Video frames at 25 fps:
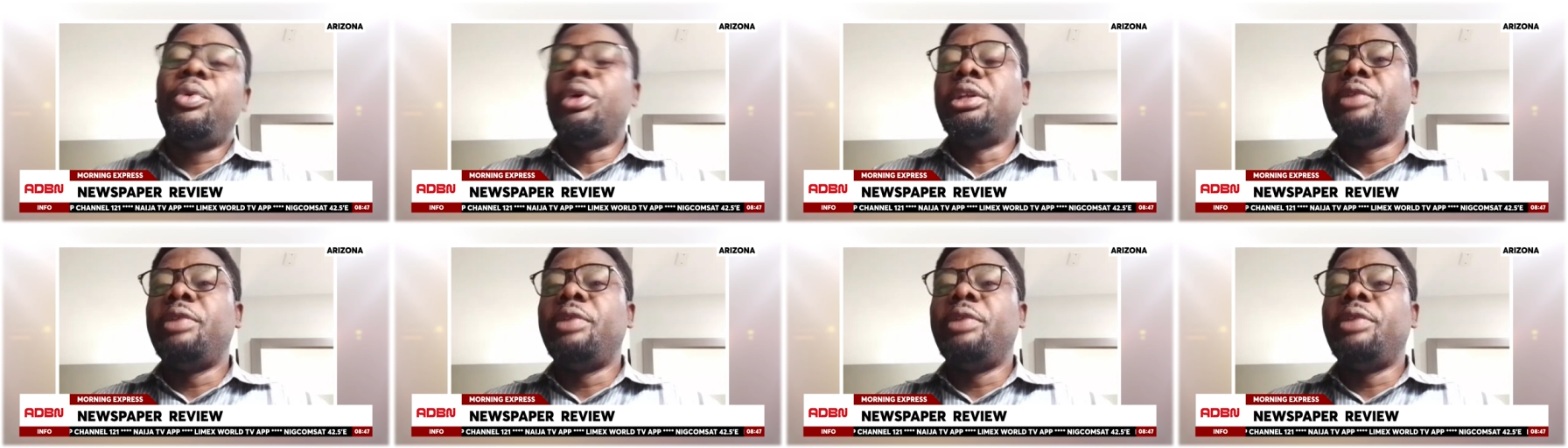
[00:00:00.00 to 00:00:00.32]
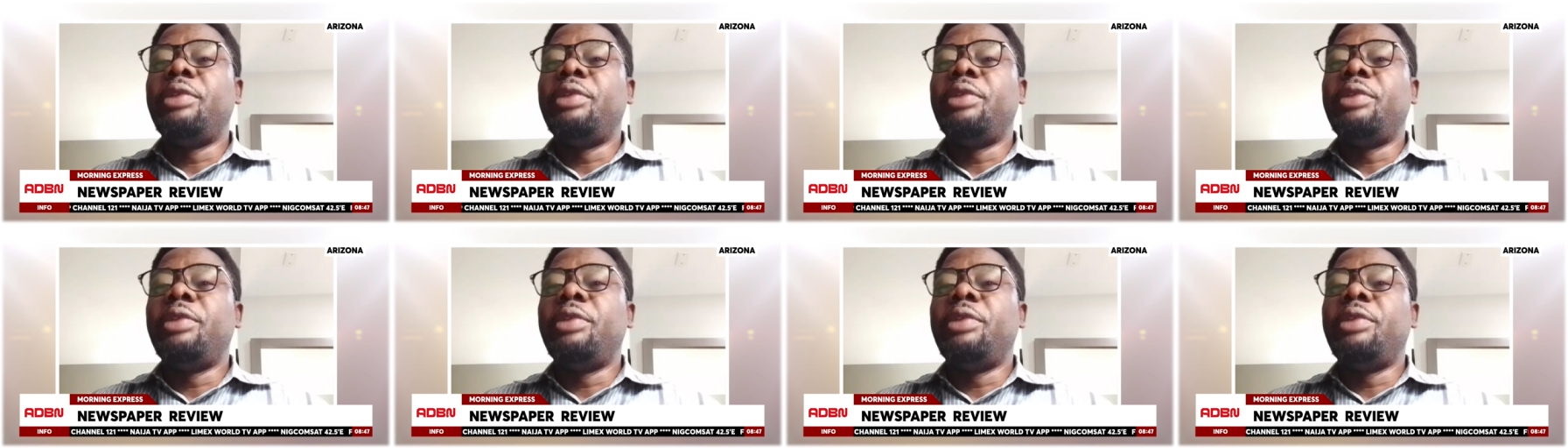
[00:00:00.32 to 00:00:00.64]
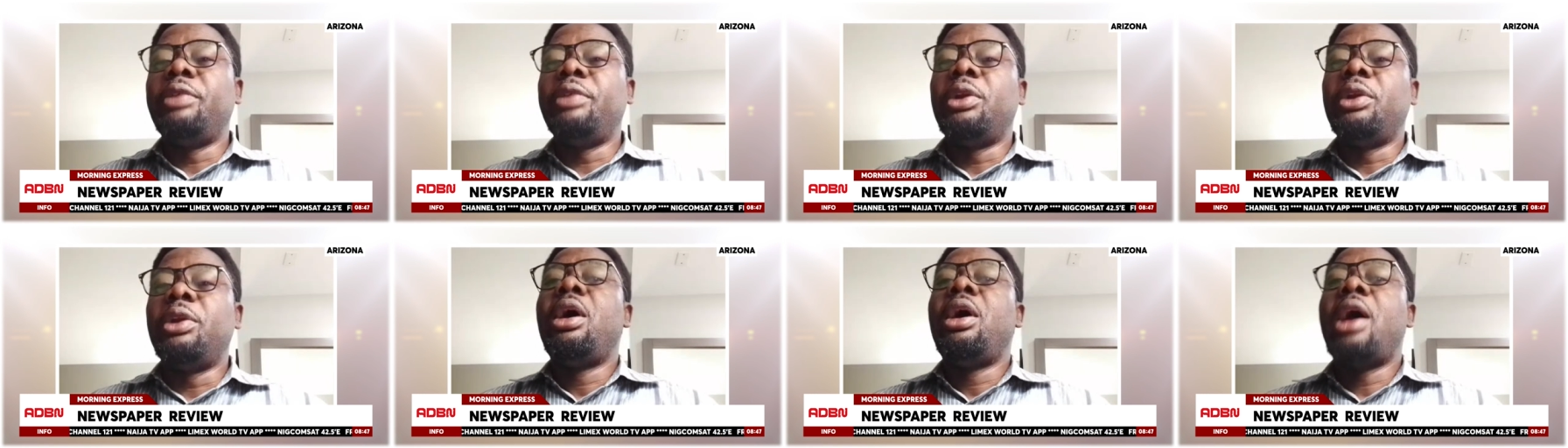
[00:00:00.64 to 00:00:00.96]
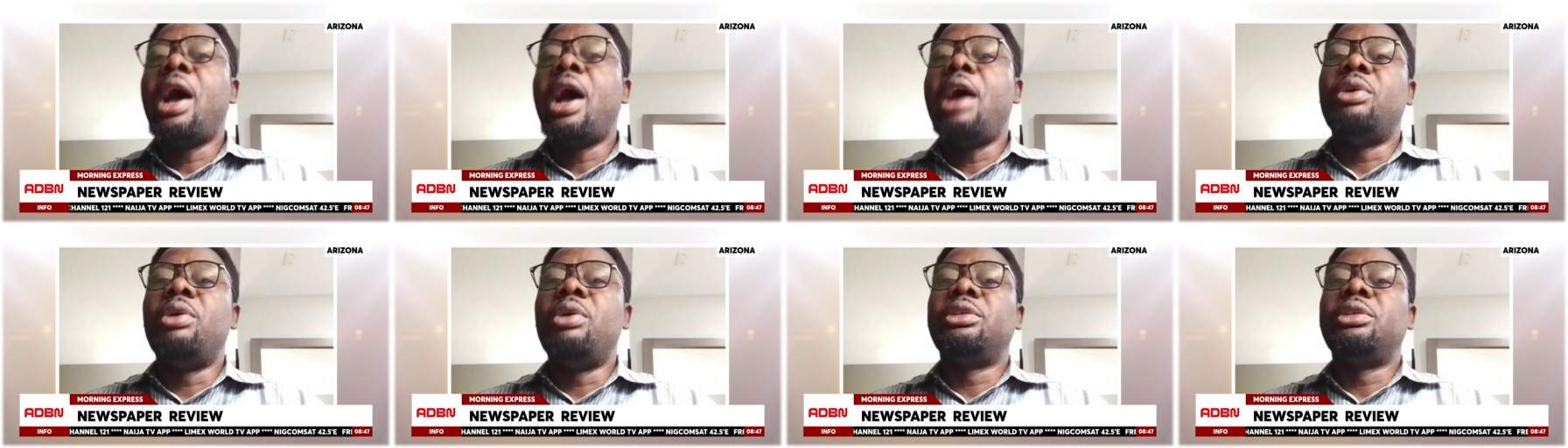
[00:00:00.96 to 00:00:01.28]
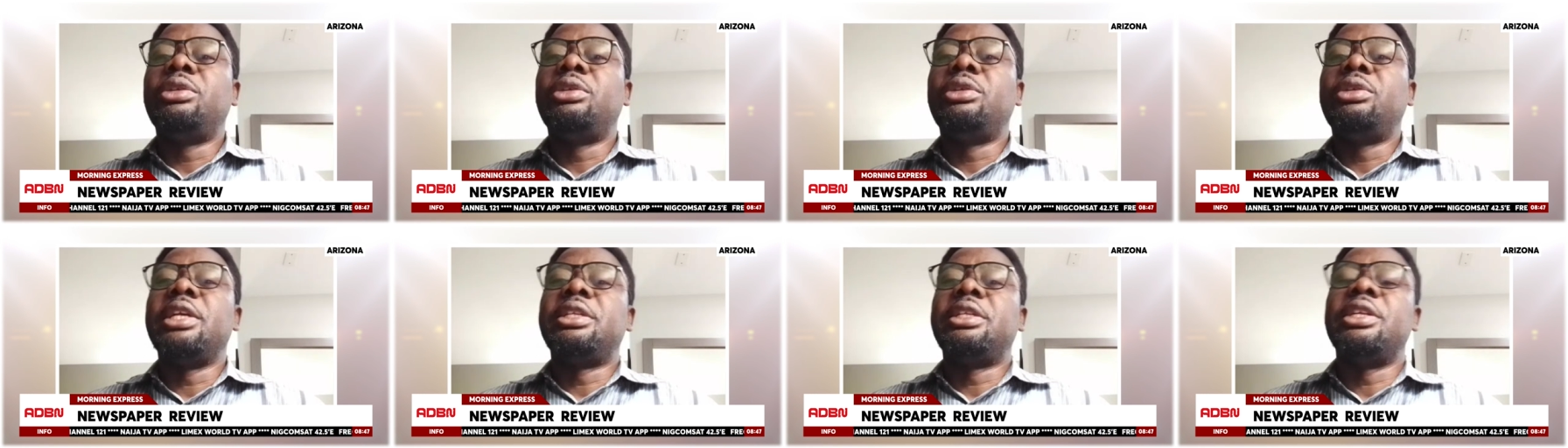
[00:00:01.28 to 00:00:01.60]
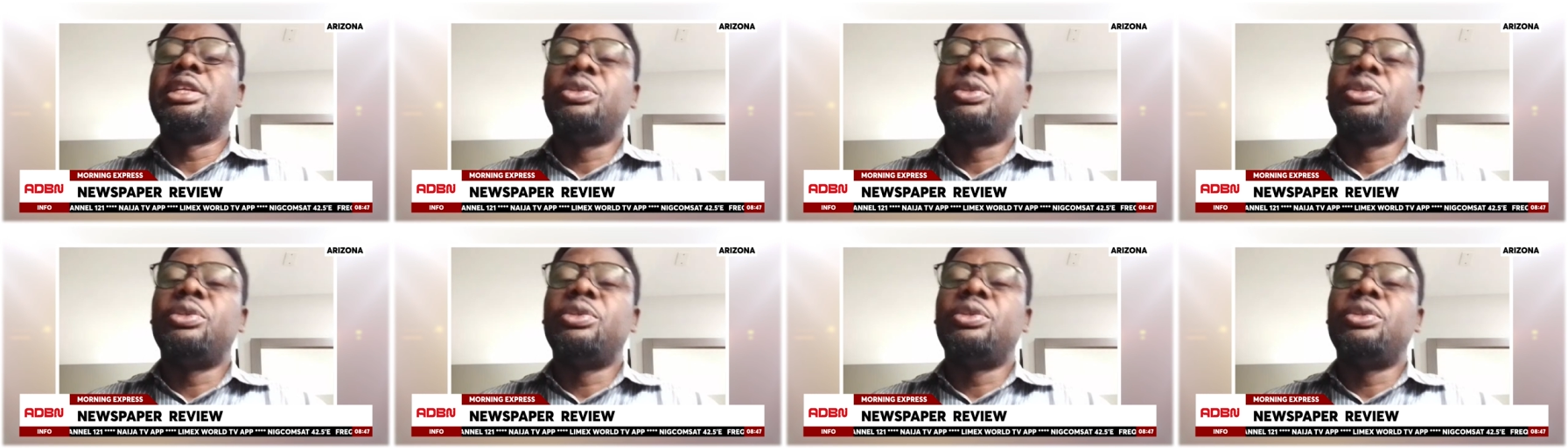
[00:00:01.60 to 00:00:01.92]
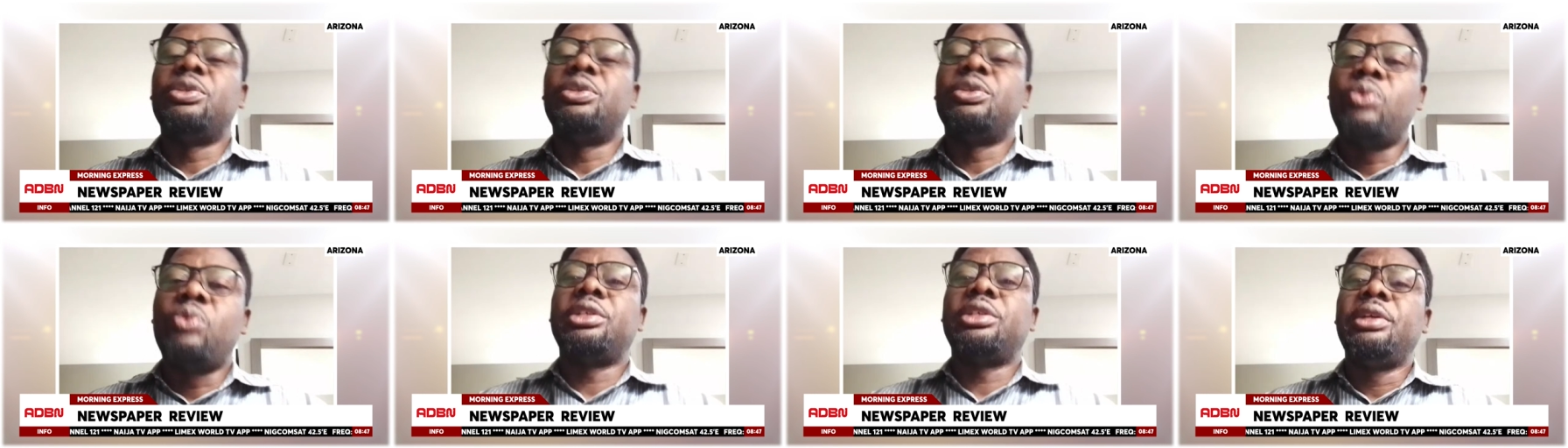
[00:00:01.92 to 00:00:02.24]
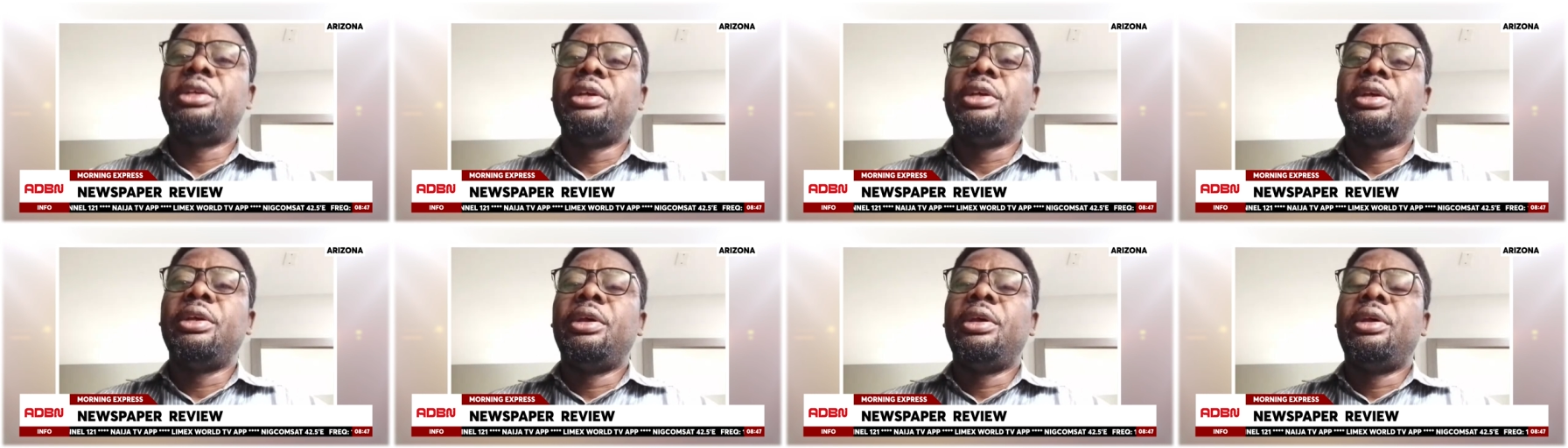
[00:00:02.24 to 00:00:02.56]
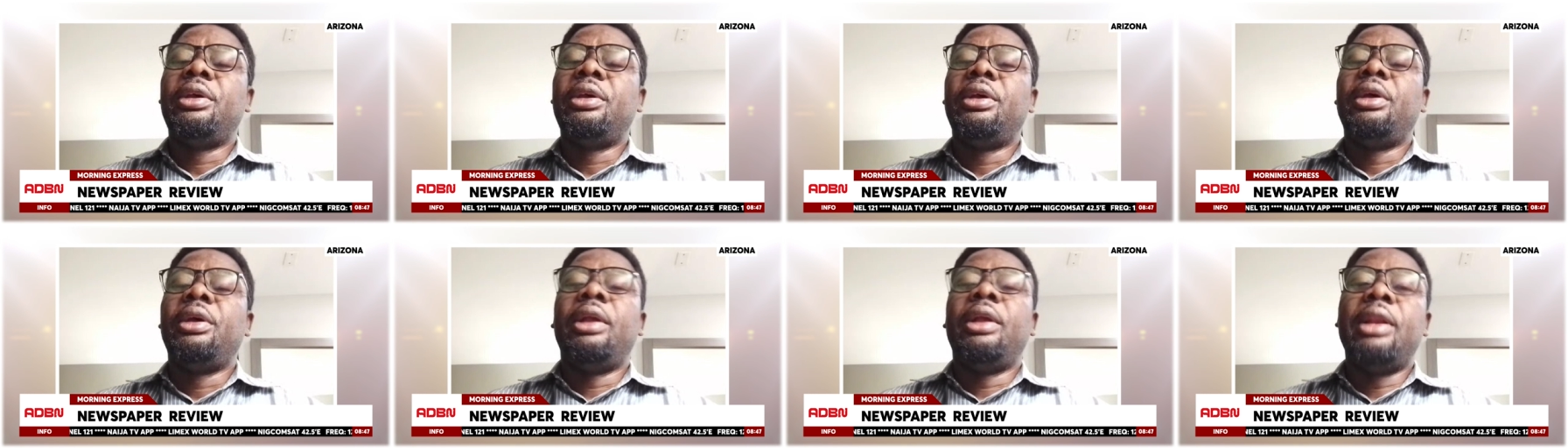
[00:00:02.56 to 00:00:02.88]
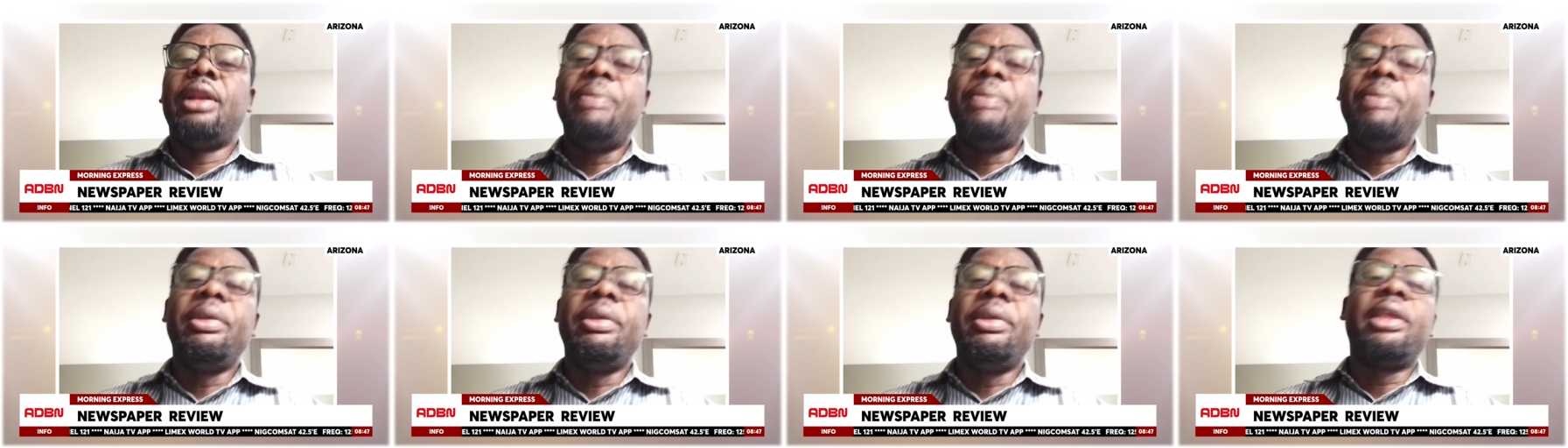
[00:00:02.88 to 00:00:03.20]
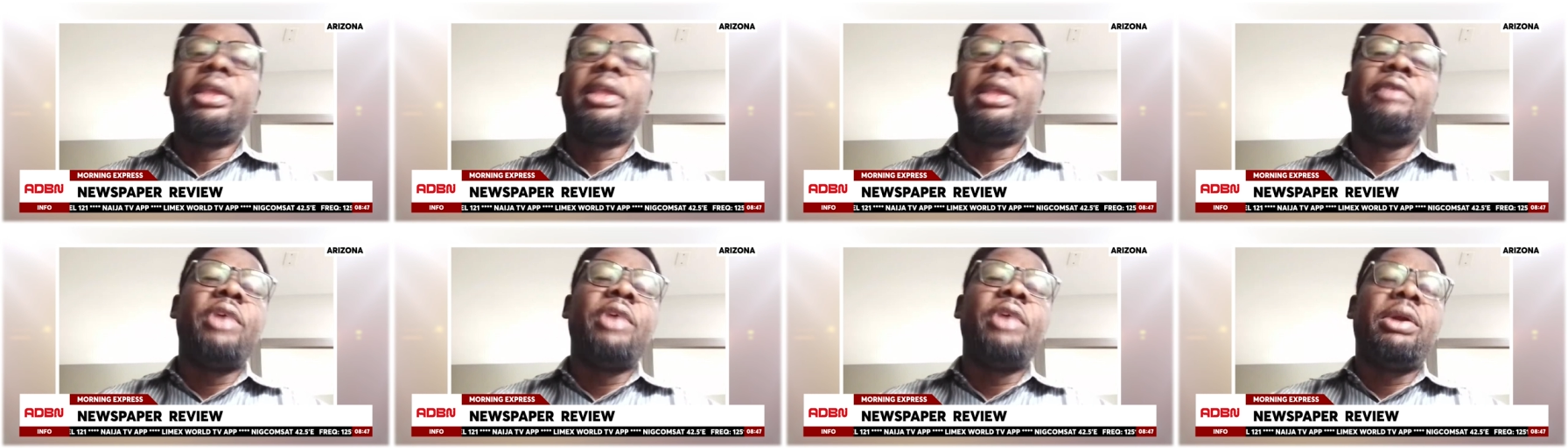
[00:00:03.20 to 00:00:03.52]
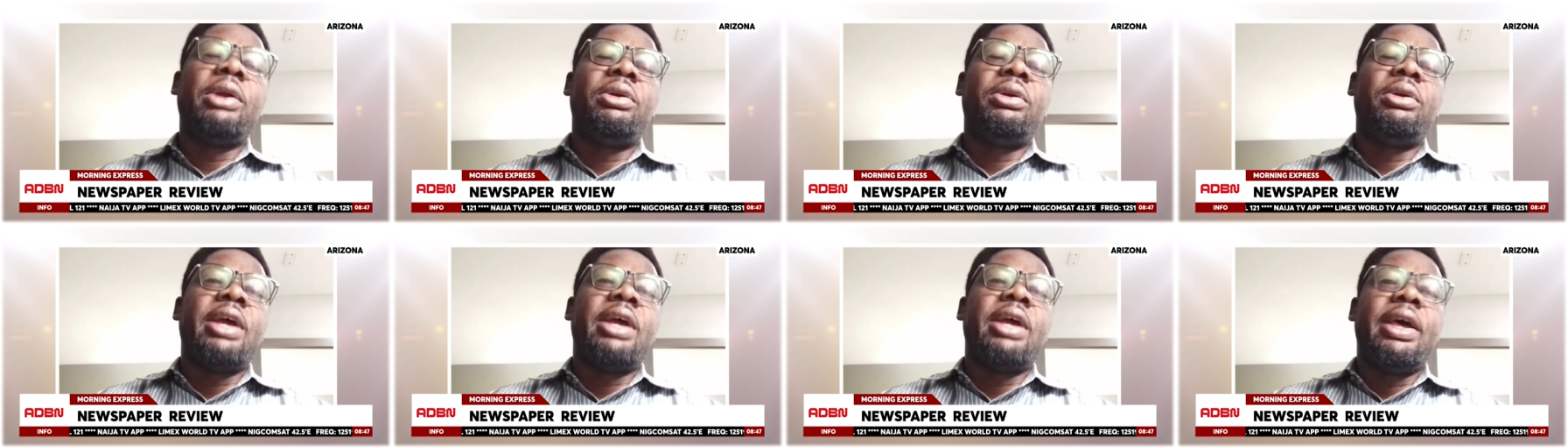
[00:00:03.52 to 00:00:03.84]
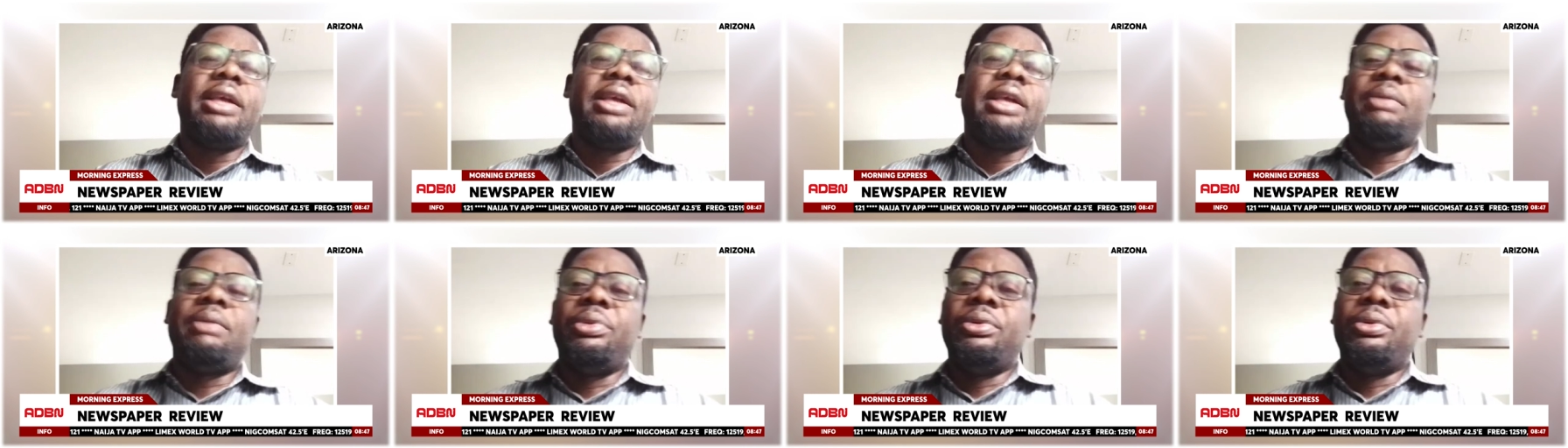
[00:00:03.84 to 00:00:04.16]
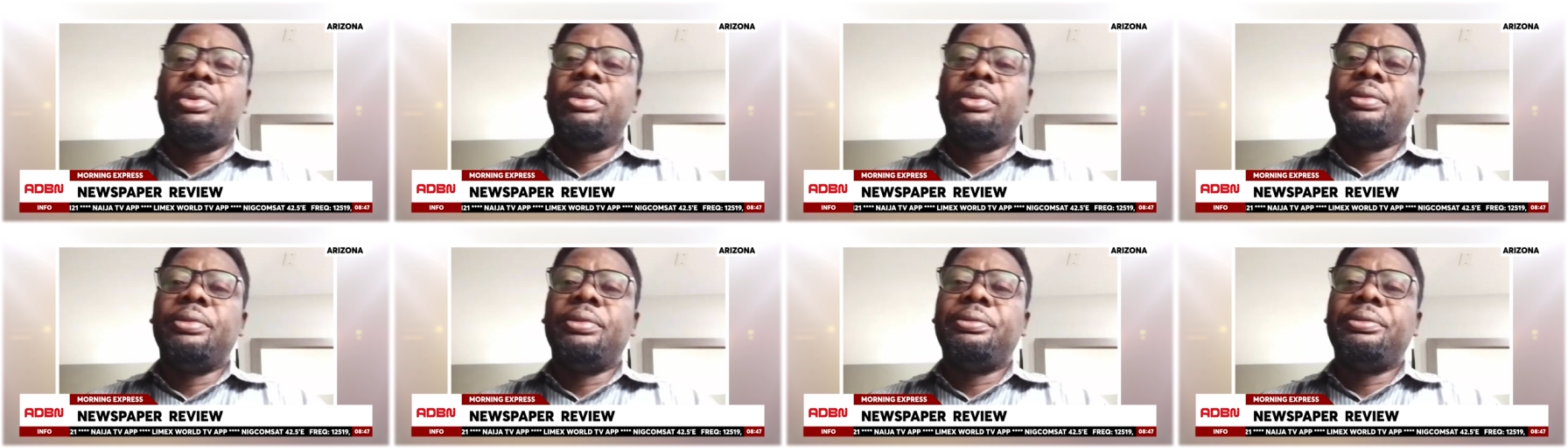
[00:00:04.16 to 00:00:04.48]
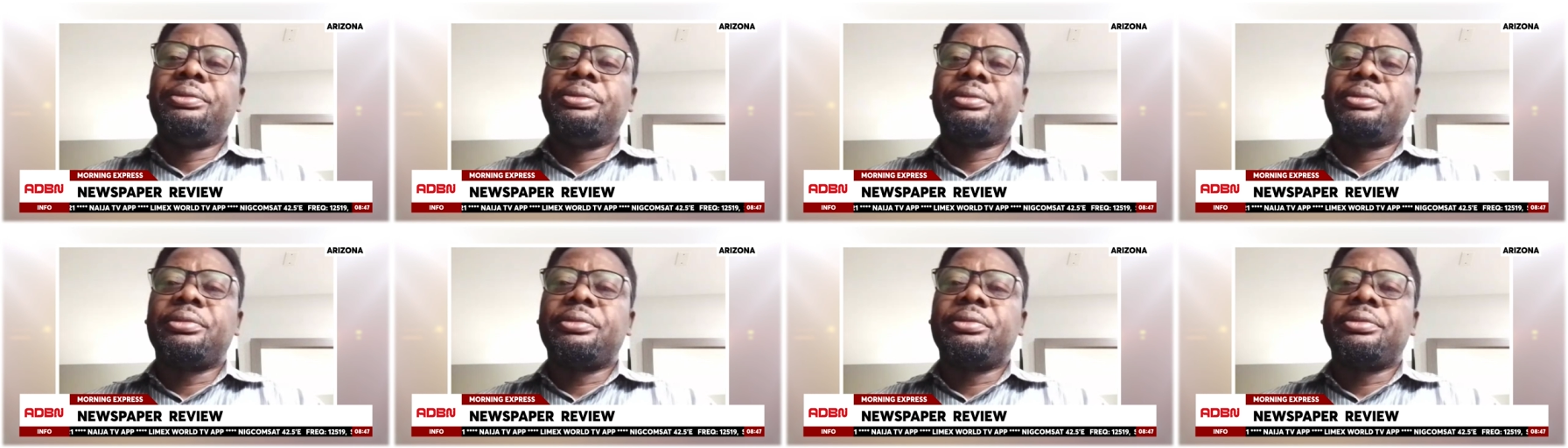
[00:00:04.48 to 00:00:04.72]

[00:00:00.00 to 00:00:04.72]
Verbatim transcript: We don't even know how much it is worth. Let me give you another example.